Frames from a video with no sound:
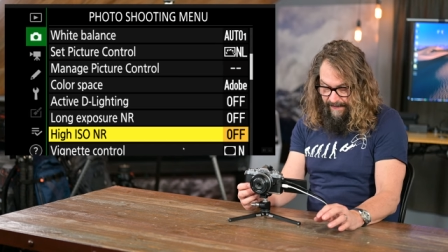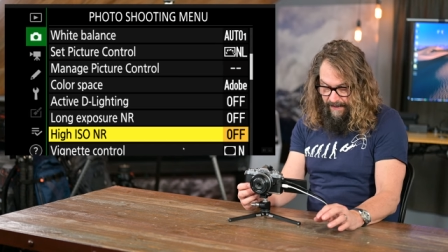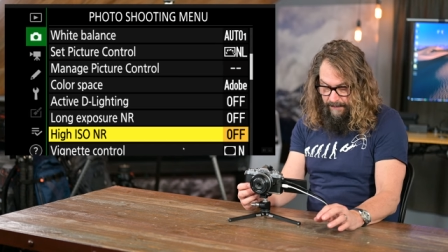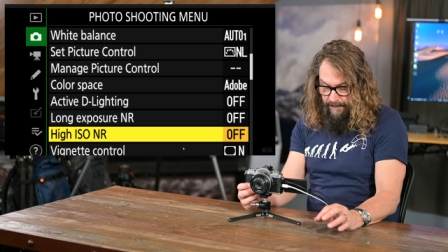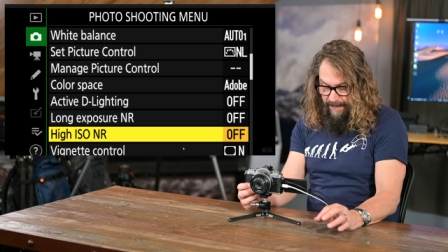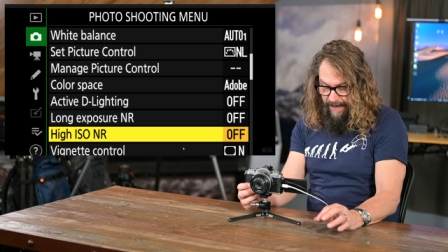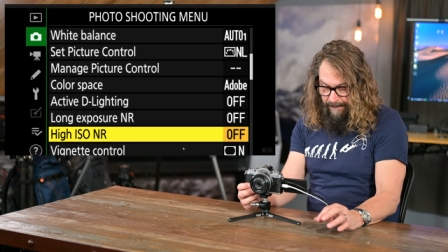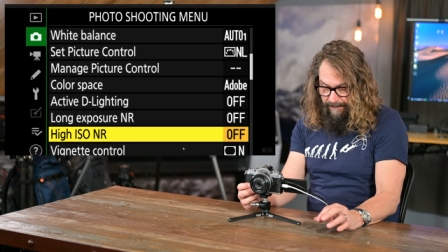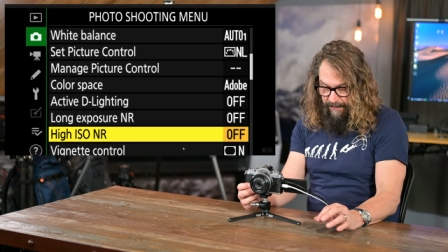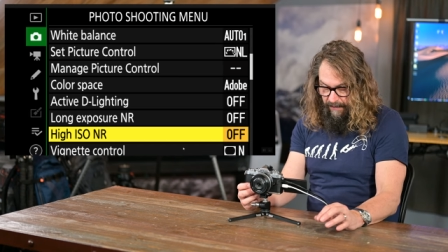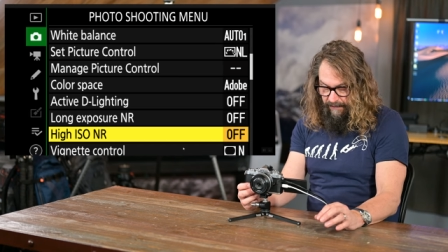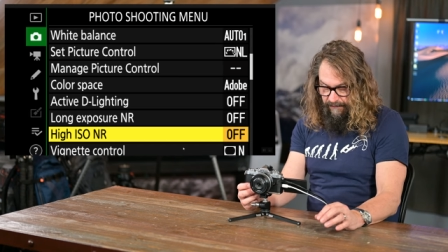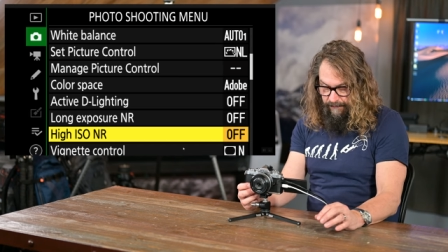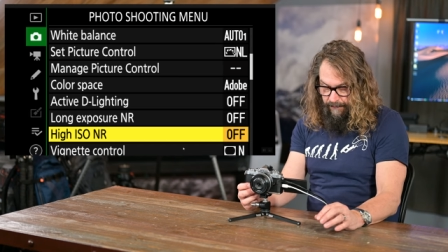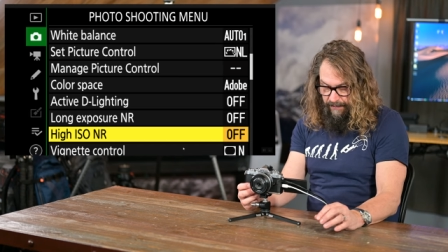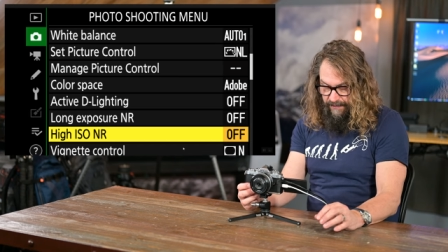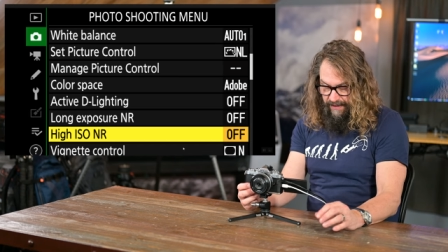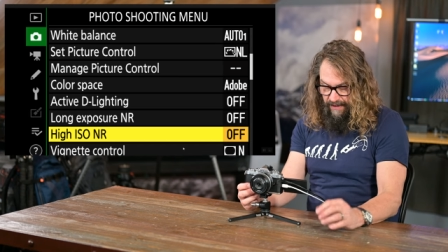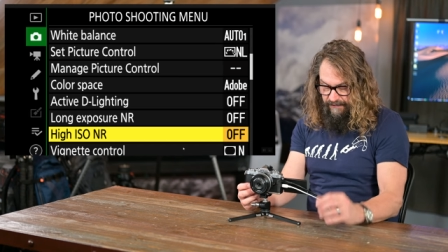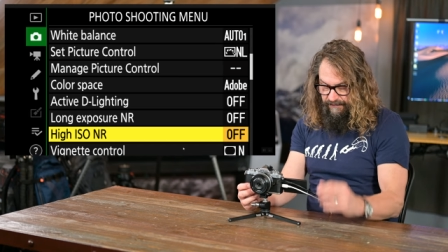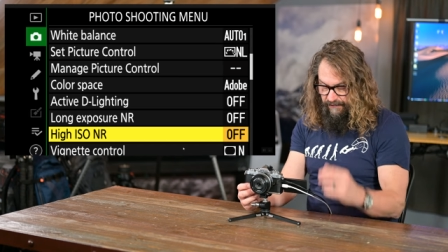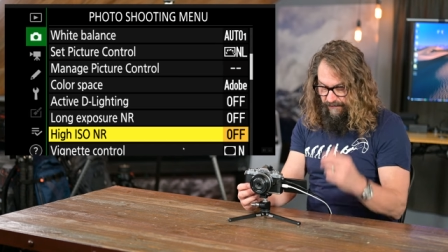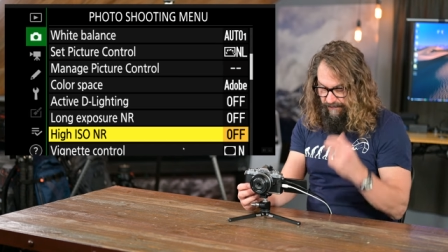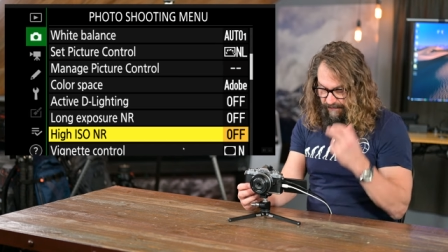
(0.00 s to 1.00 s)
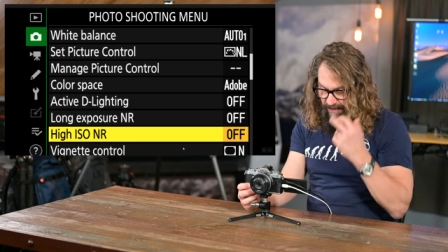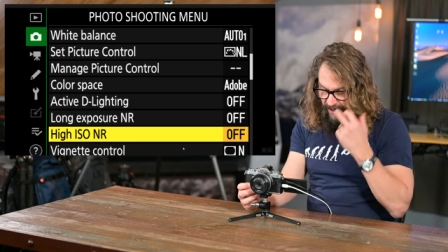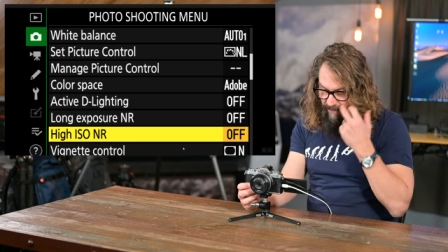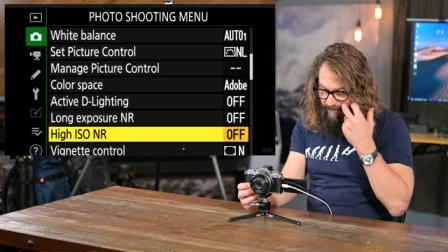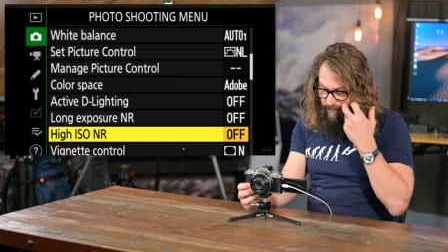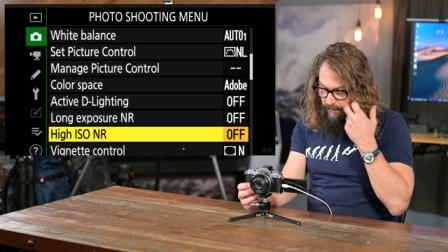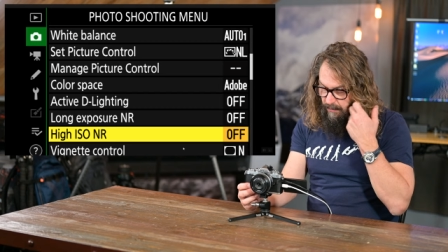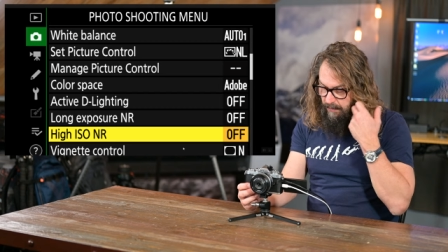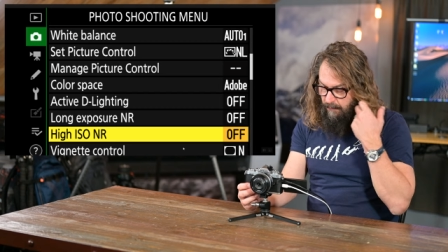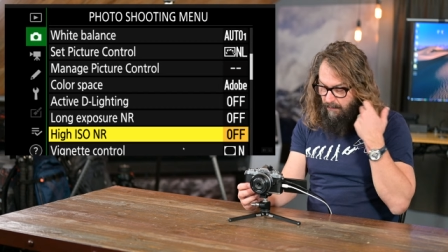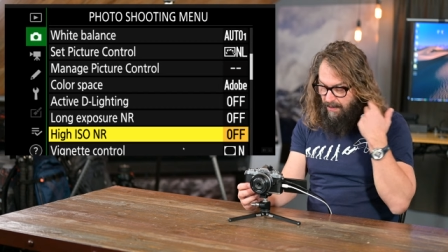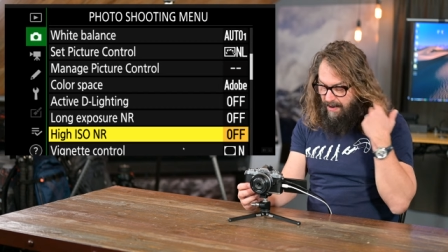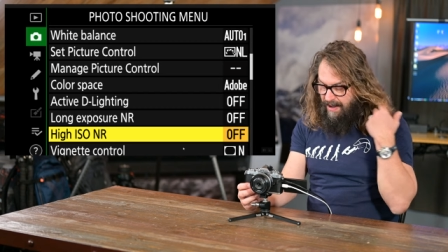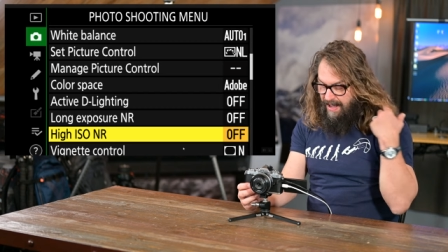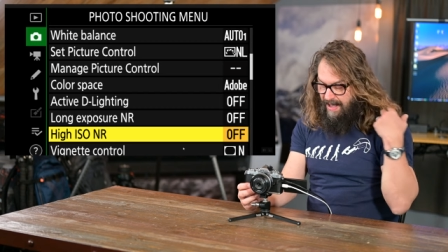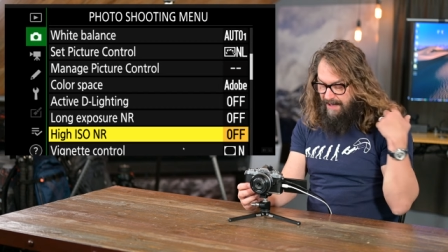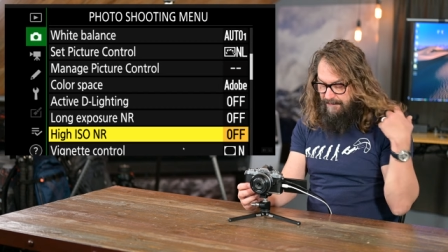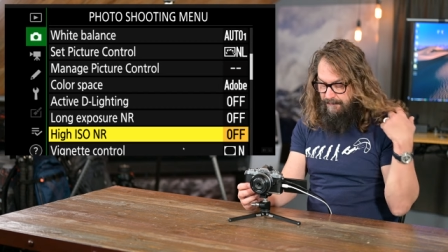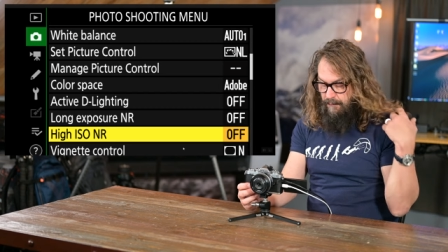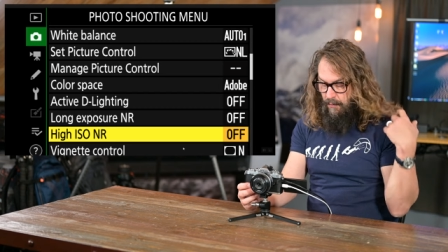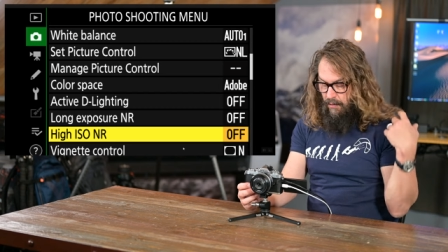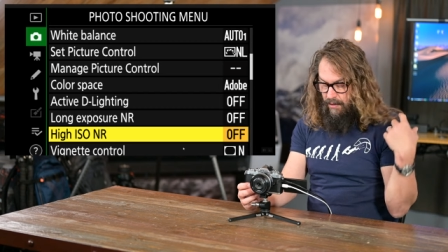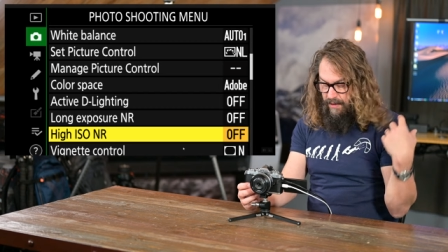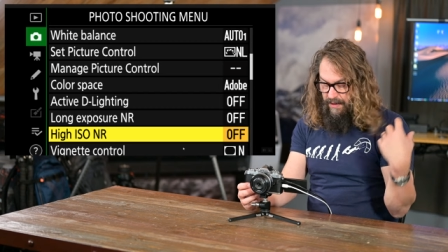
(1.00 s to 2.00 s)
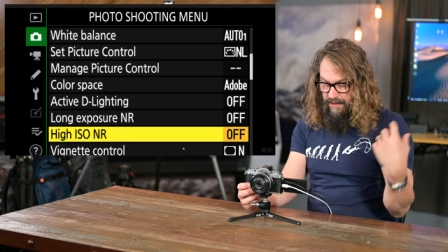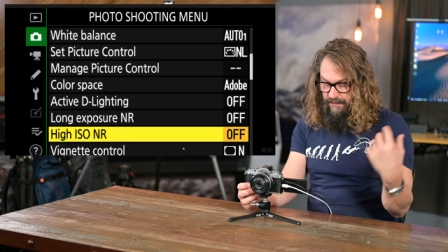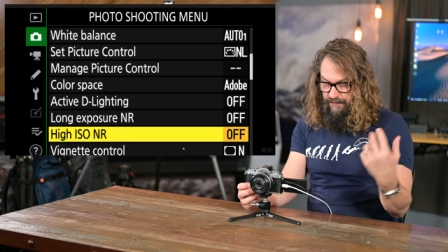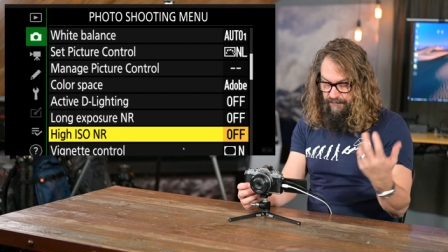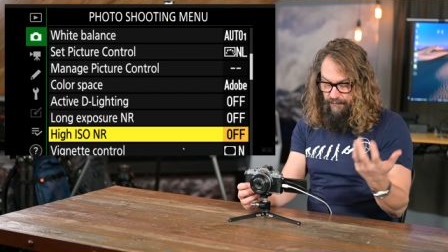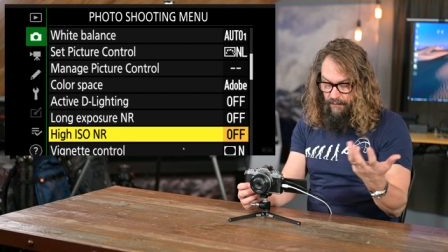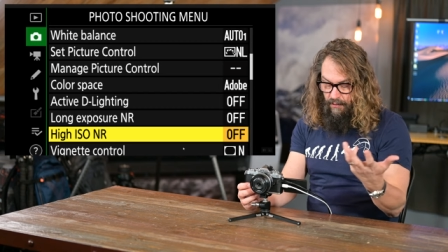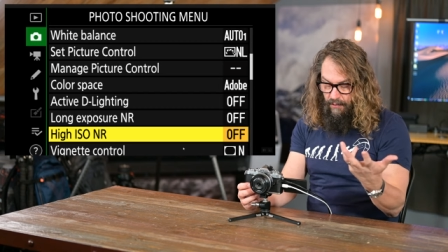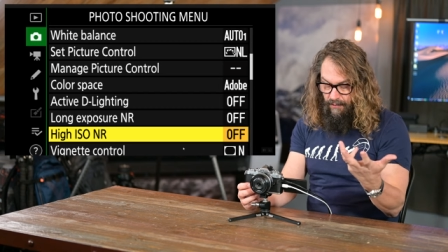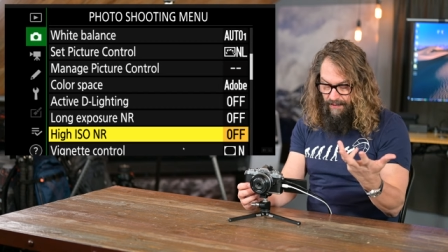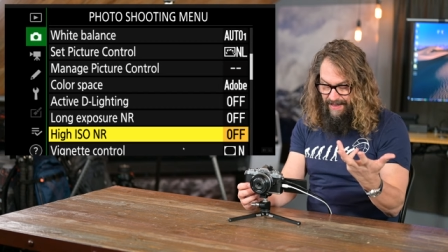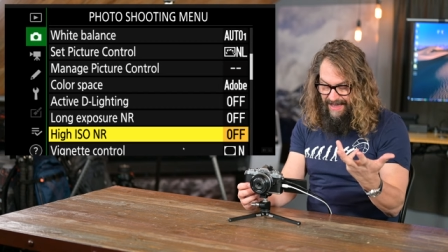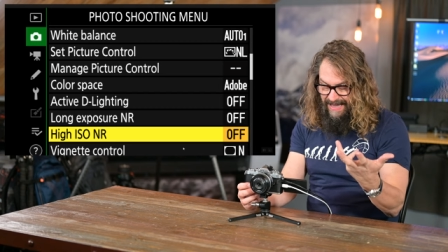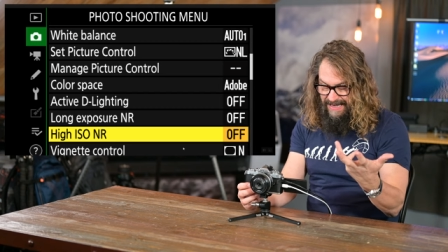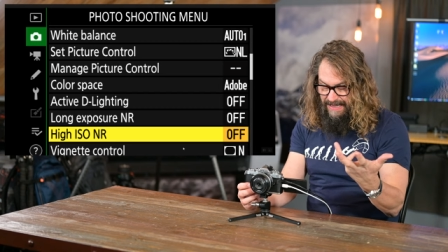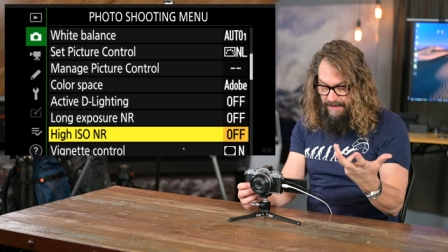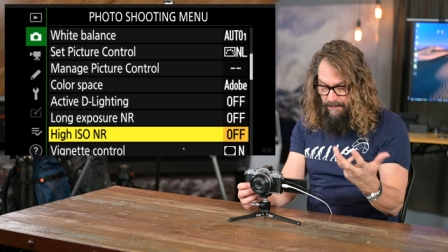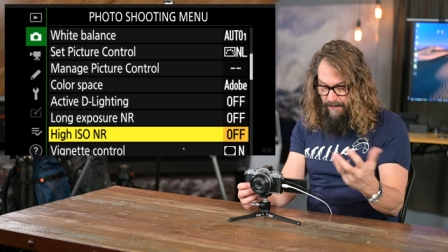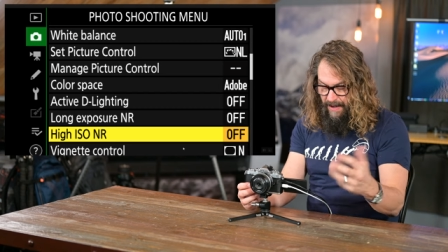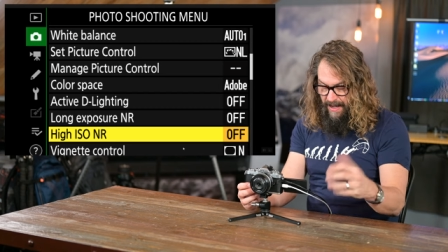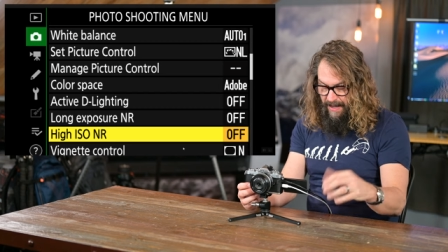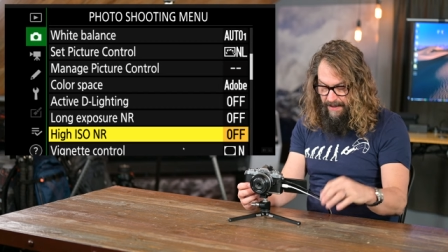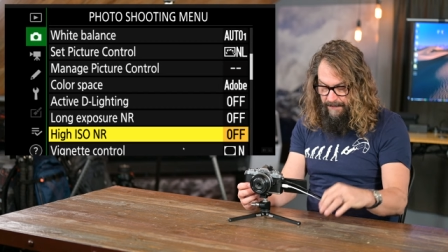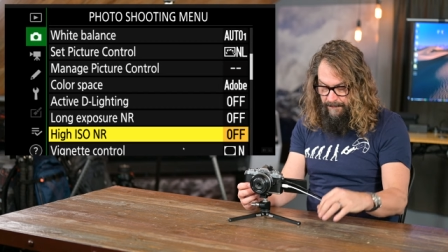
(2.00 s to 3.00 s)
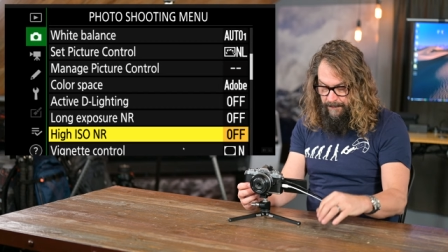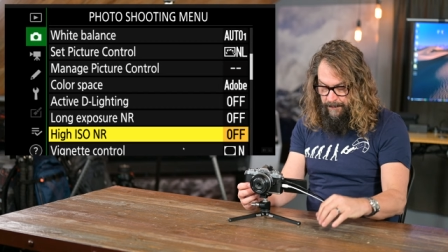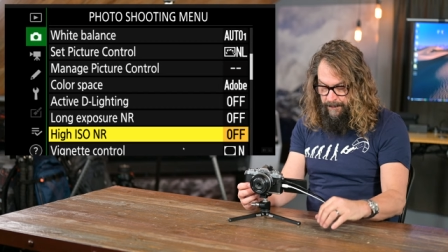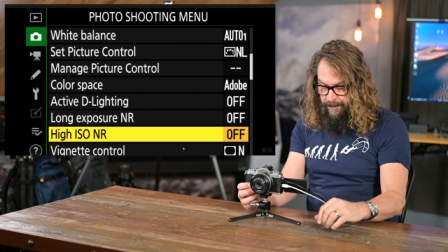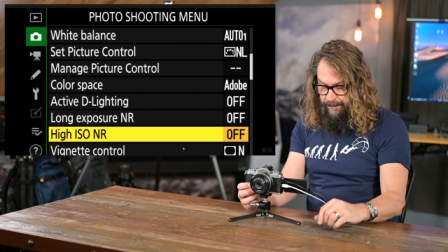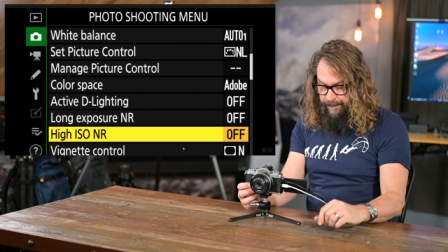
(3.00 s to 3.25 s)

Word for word: in my post-production software where I have more control anyway.